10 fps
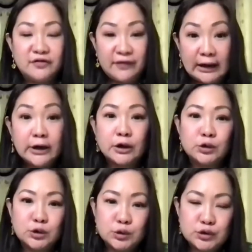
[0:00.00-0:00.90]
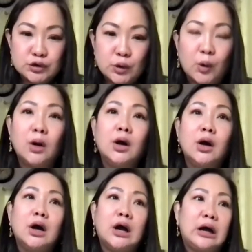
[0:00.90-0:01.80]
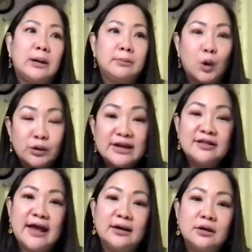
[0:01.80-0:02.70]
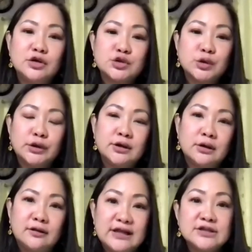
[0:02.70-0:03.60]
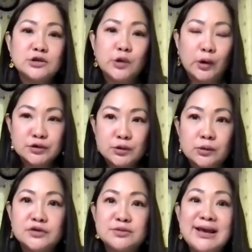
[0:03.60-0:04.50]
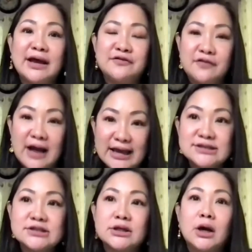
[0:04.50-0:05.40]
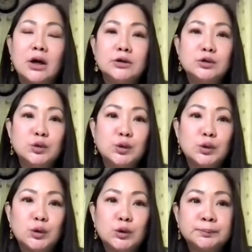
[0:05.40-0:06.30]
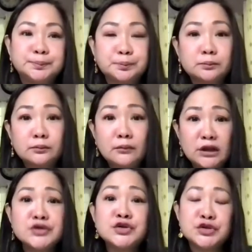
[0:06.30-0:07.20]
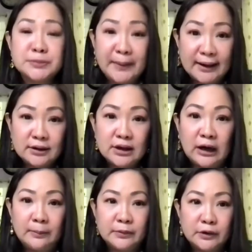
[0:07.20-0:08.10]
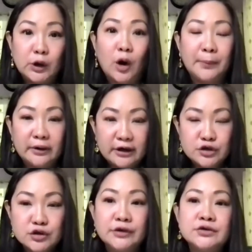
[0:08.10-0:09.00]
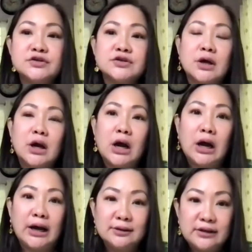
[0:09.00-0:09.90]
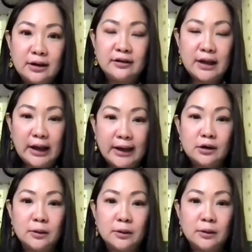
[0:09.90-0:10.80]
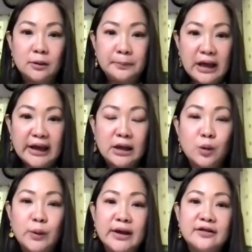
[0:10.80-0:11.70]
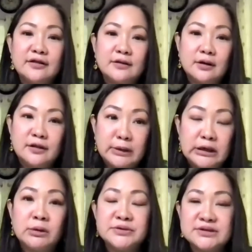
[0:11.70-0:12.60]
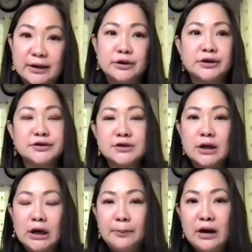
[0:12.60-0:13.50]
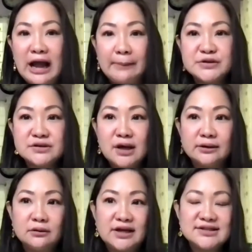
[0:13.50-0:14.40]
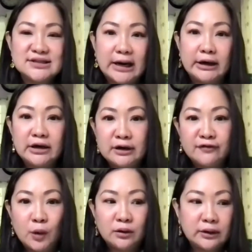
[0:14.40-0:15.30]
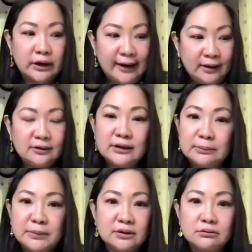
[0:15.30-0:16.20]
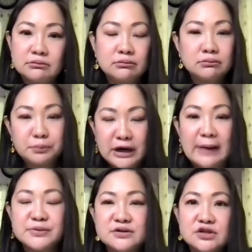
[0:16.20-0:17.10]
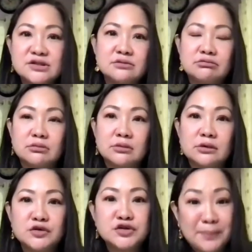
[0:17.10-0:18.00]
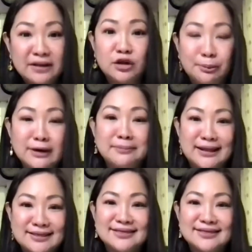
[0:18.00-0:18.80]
failure to do so, only then should these law schools be advised to suspend their operations until they can comply with the minimum standards. Perhaps not necessarily revoke their grant, but perhaps just suspend their permit.